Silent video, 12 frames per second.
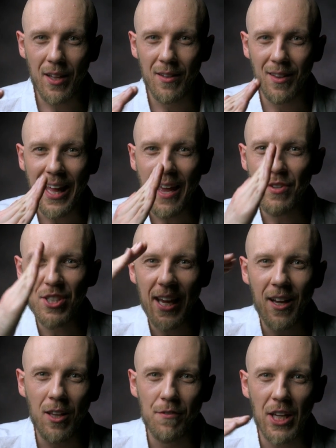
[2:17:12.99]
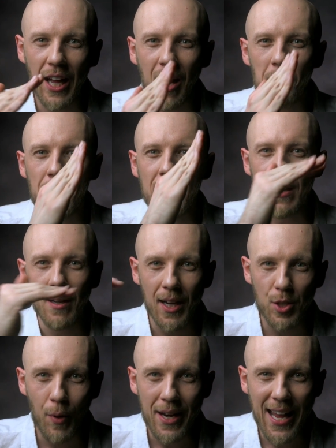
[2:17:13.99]
life cycle of the company,
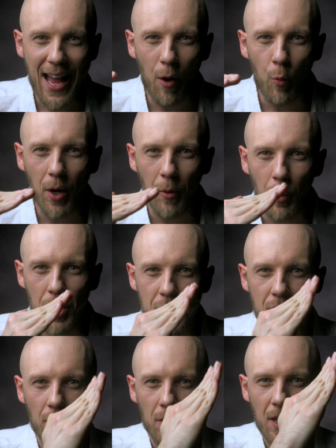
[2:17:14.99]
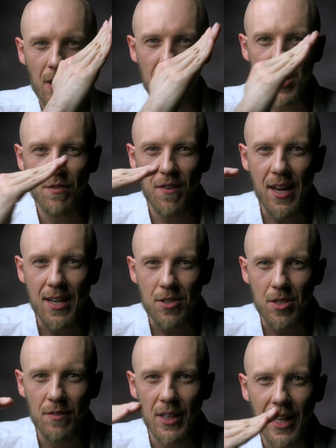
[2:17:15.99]
because right now we're still in this phase
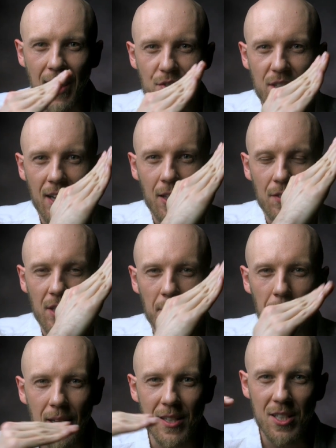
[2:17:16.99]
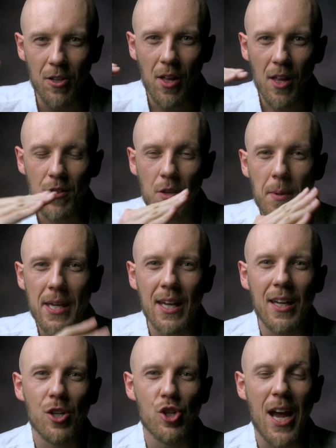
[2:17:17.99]
of the life cycle of the company, still the
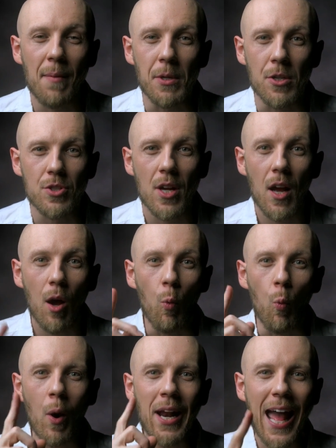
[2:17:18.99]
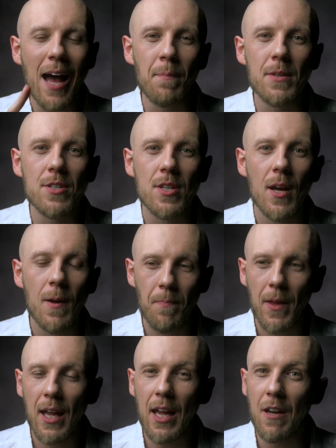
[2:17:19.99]
beginning chapters. What happens
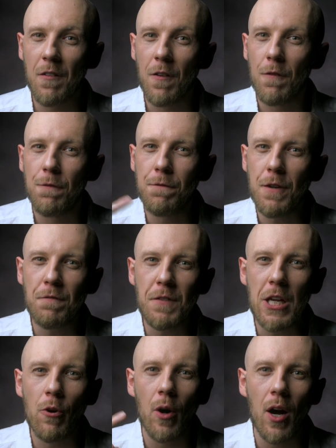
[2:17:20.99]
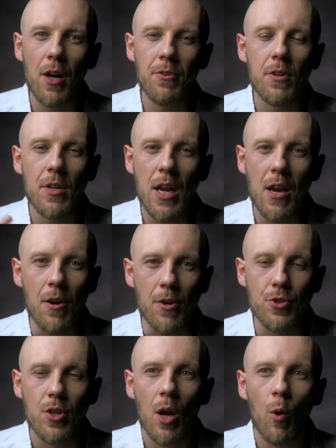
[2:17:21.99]
in 50 or 100
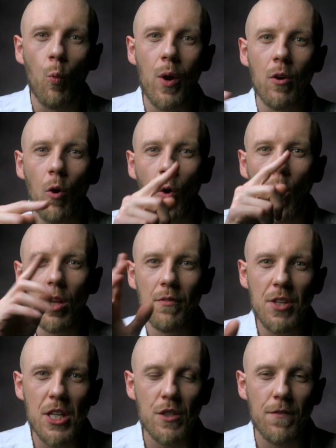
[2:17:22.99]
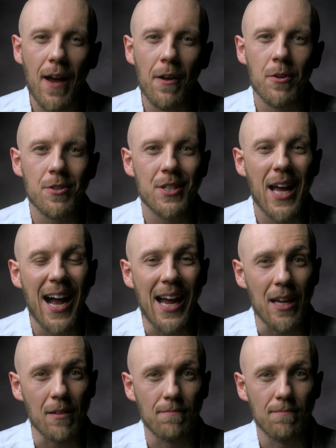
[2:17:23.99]
years when all of these founders
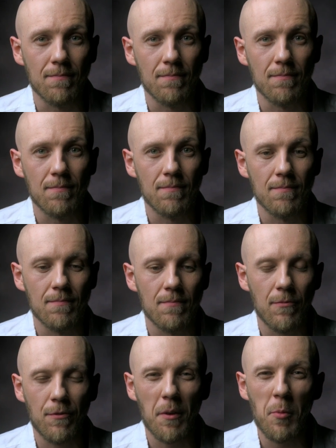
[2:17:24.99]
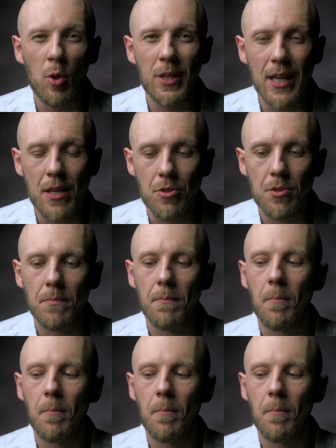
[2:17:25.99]
die from old age?